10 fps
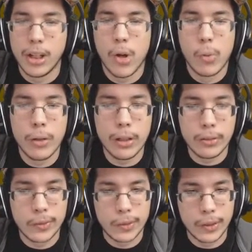Well,
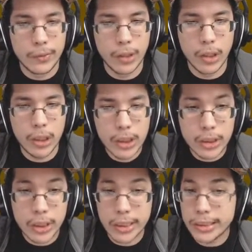Steve, the legend
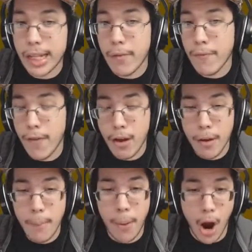says that a very
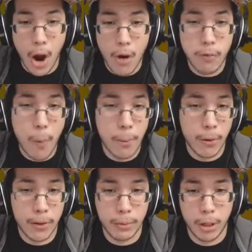powerful
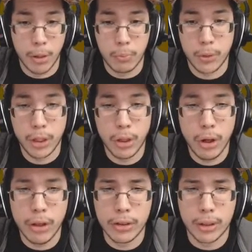Pokemon brought
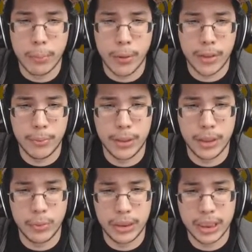all the Pokemon
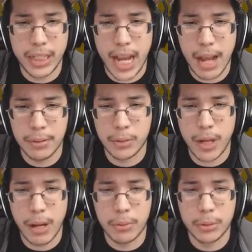which inhabits
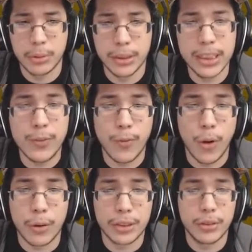Rabel to this
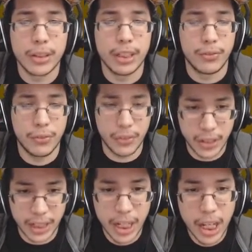forest to live free.